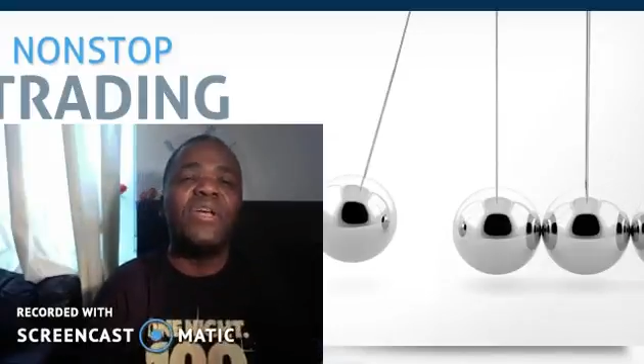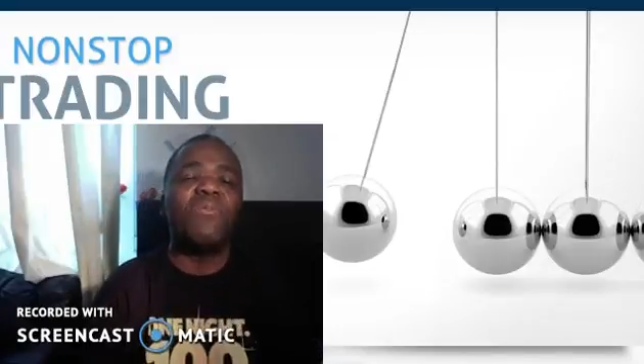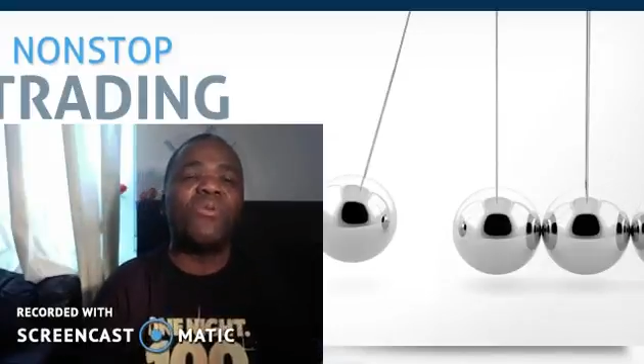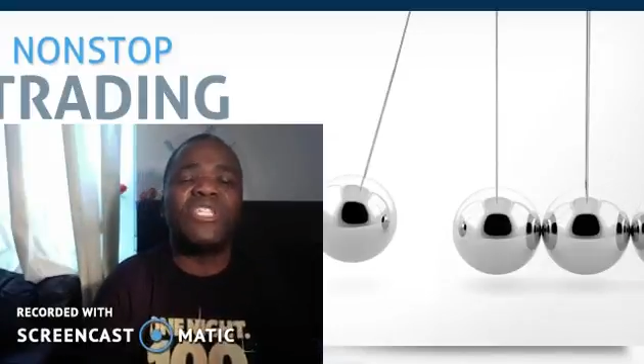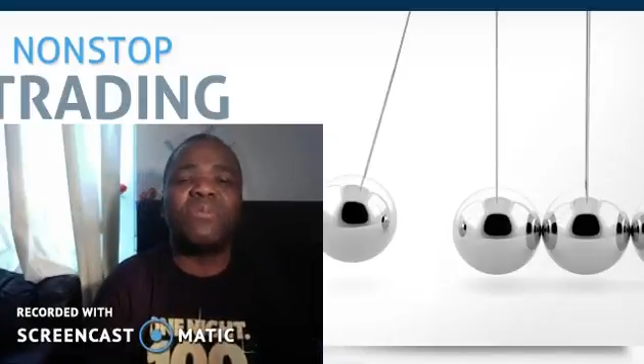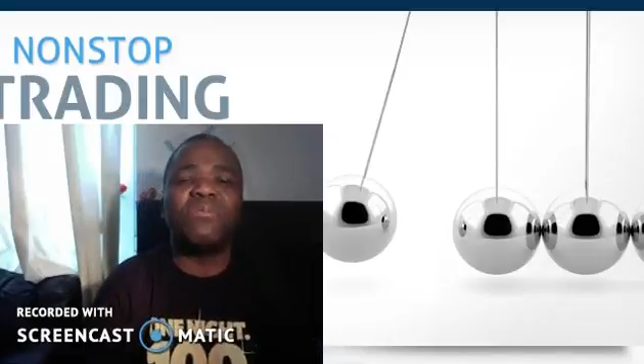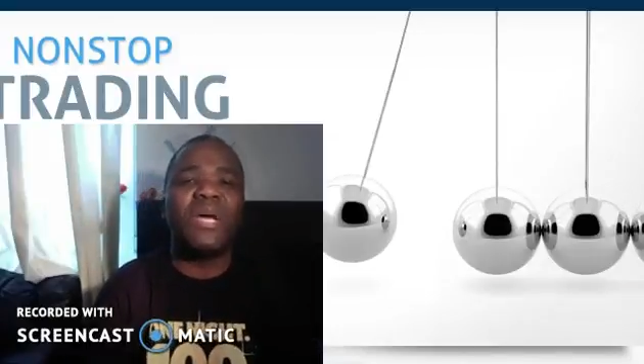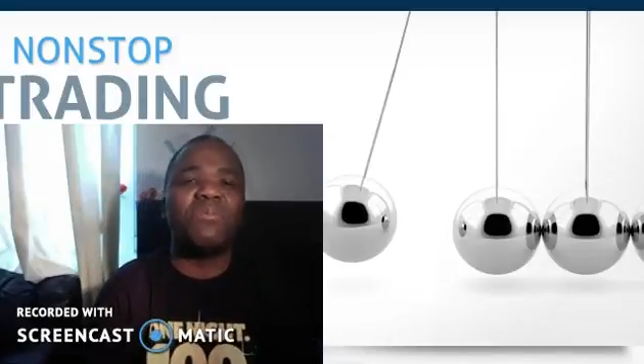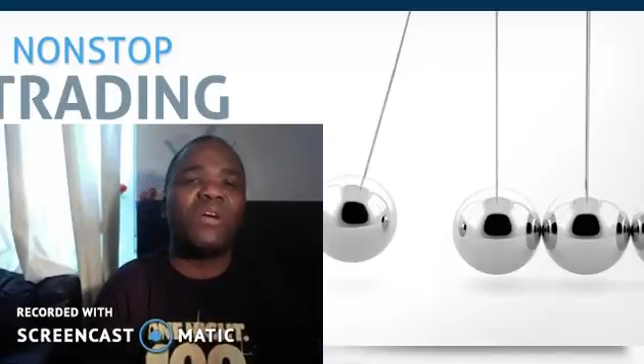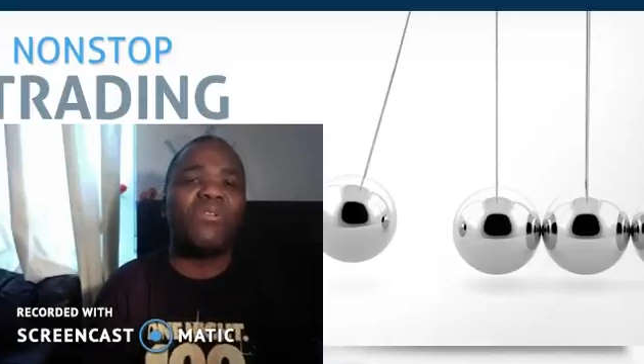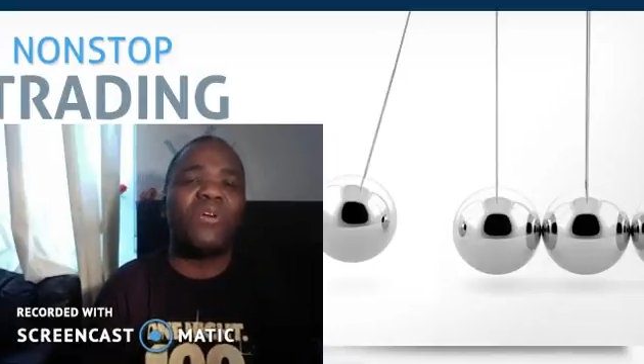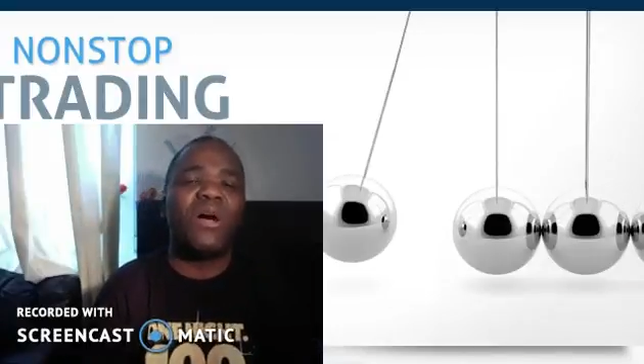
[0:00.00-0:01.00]
Because sometimes
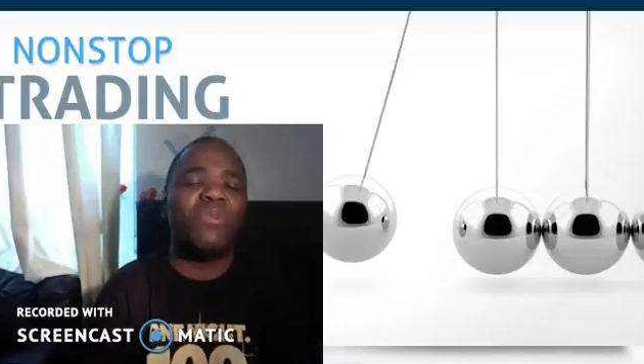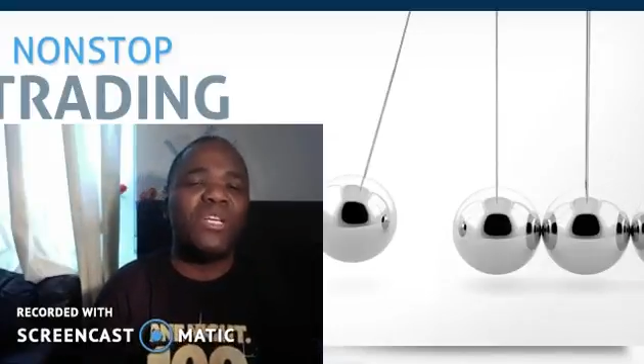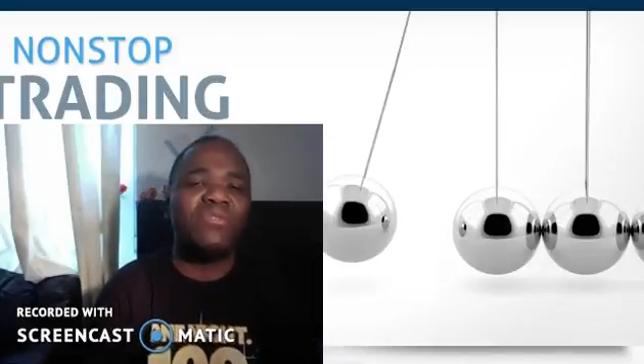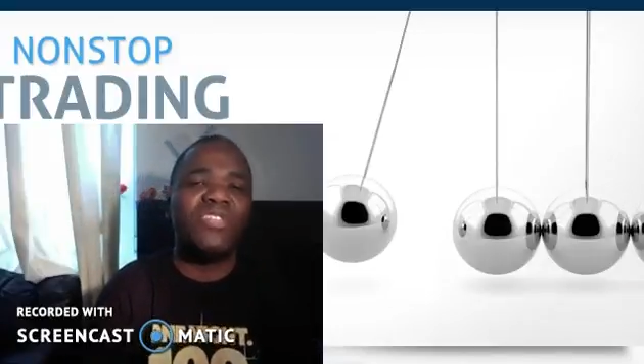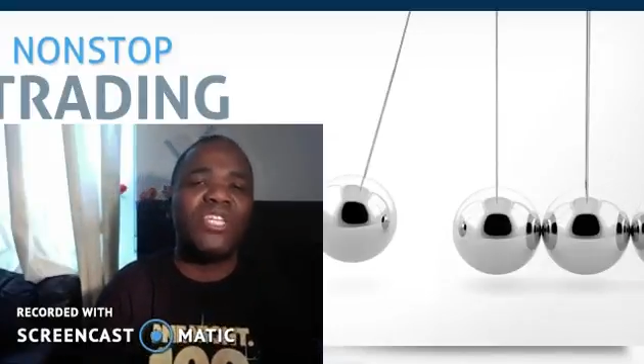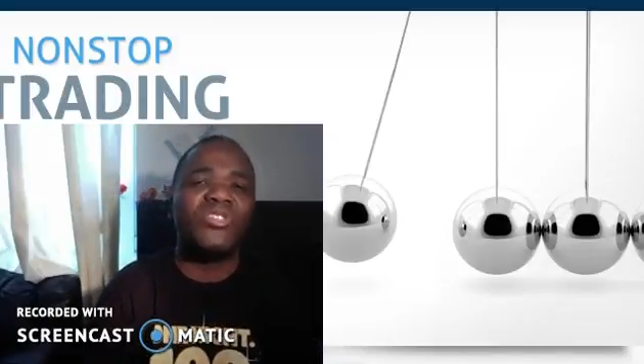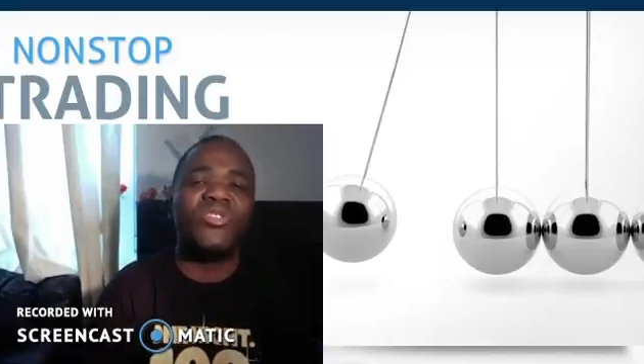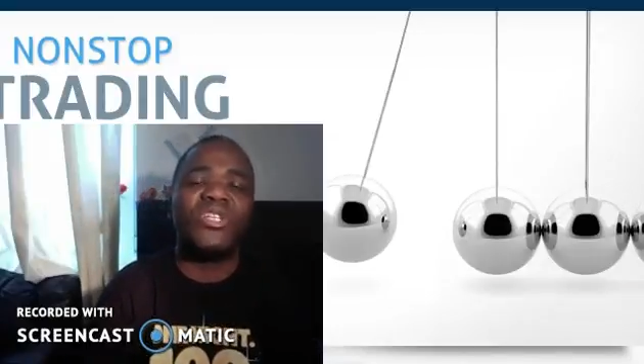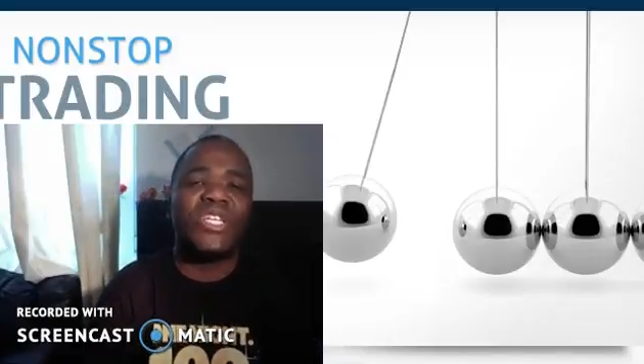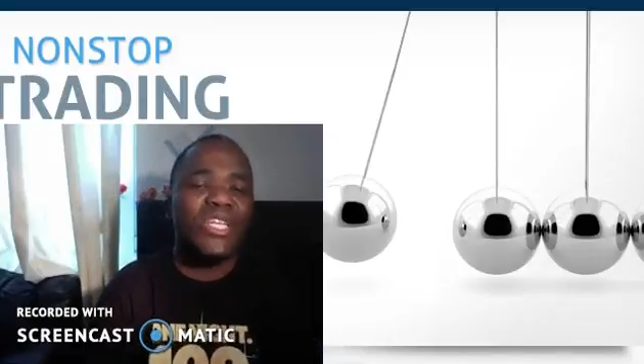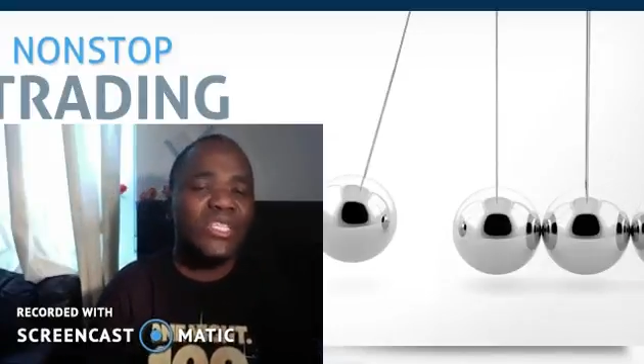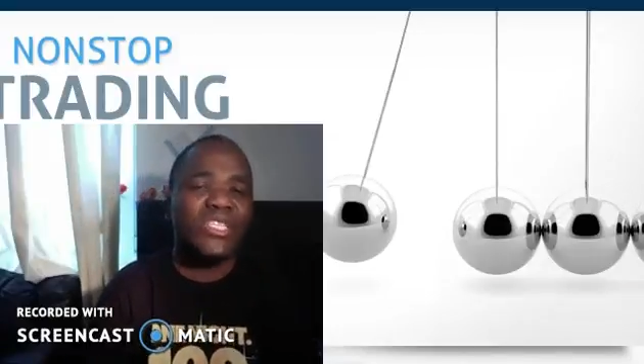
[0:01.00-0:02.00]
I believe that you got to
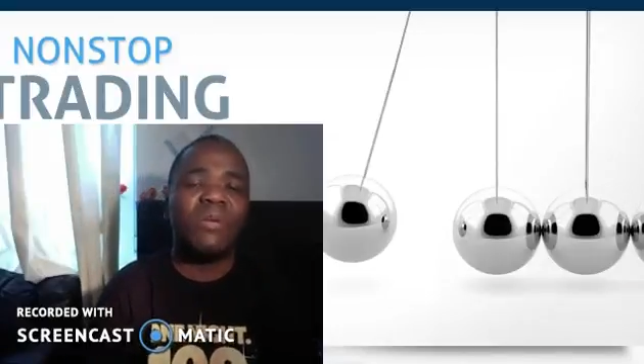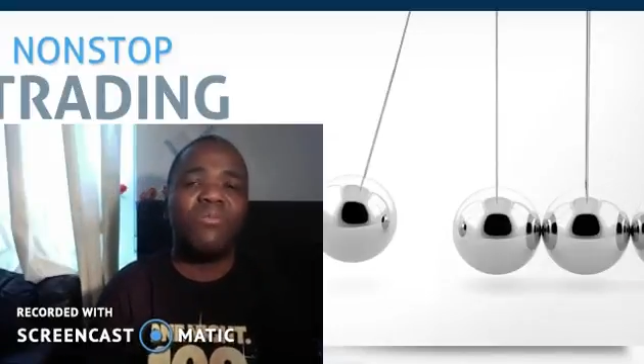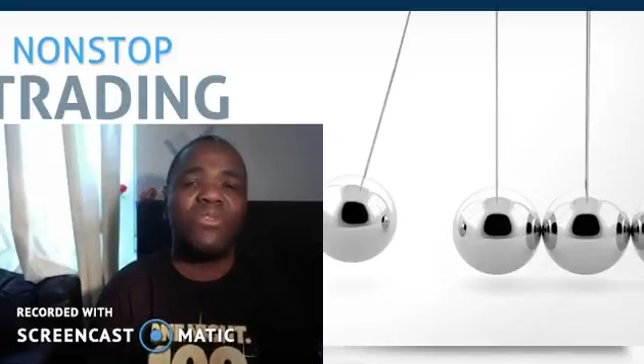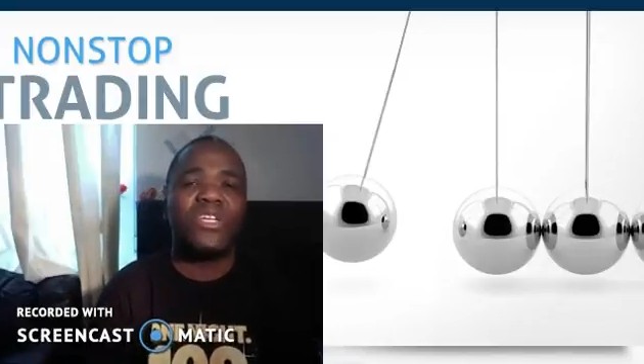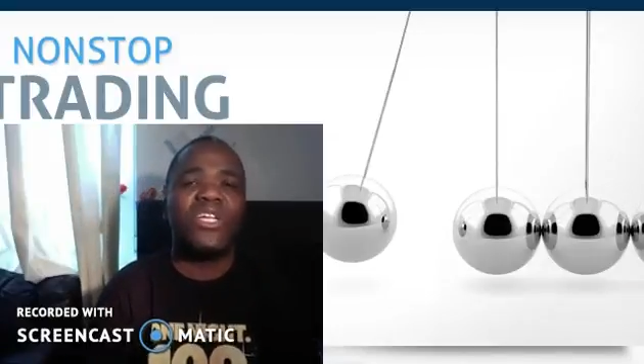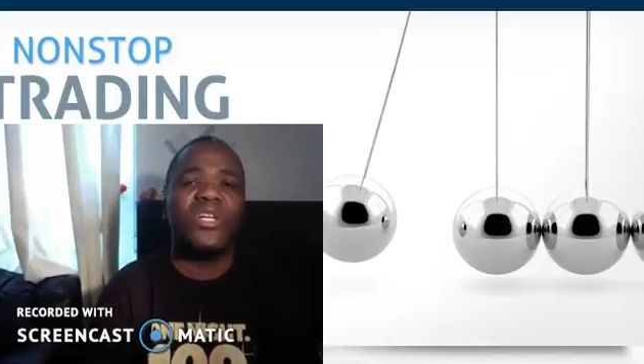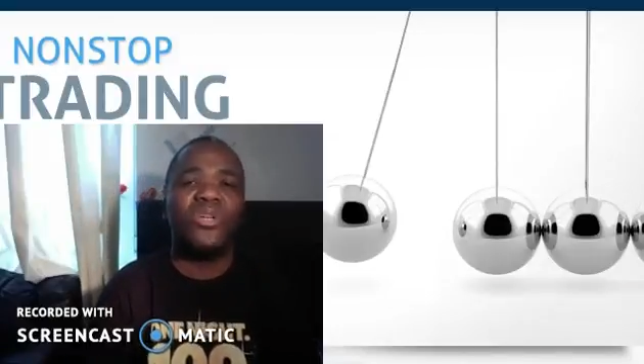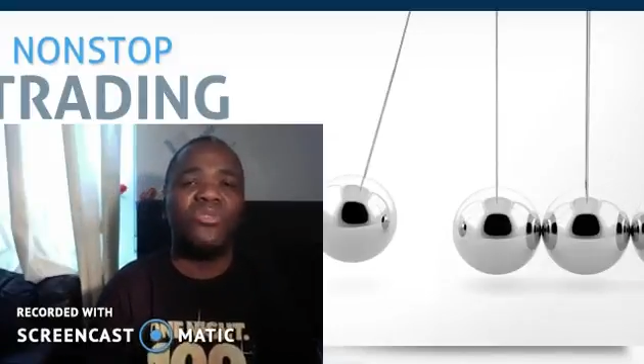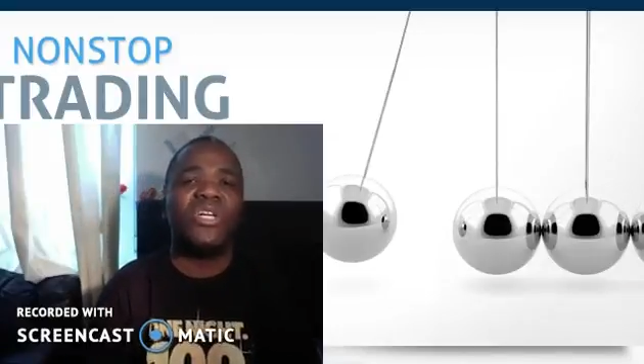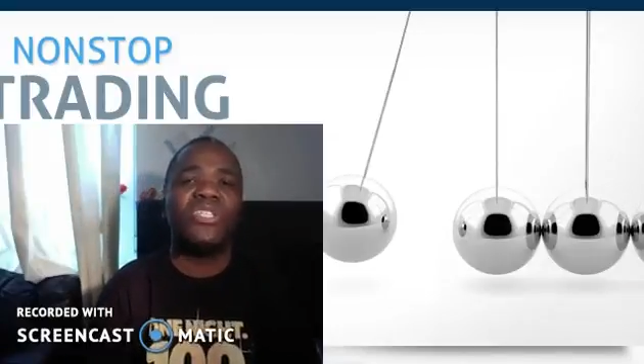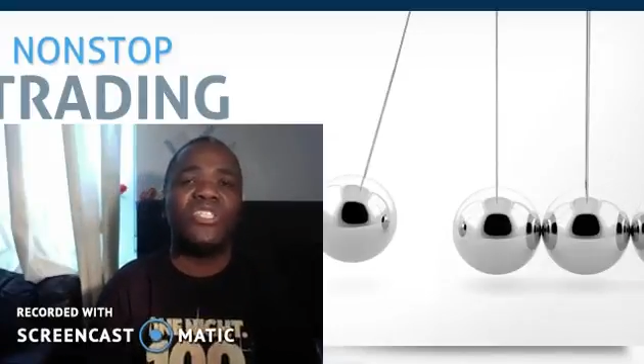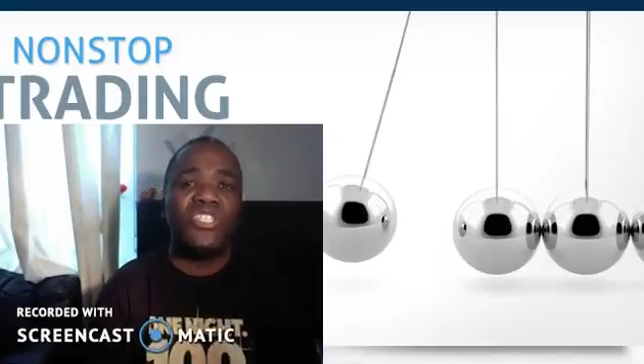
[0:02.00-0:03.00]
get something and
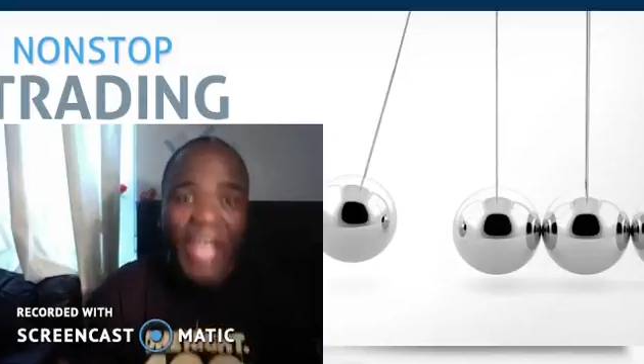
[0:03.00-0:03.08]
look at this.